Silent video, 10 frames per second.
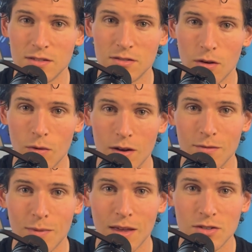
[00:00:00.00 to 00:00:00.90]
so I want to
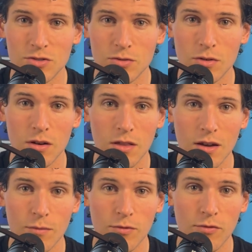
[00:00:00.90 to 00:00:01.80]
make sure that
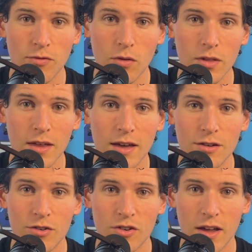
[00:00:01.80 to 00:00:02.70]
I'm fully
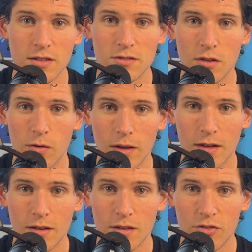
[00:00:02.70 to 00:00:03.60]
energized going
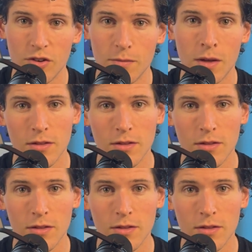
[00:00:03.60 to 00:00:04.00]
into the gym.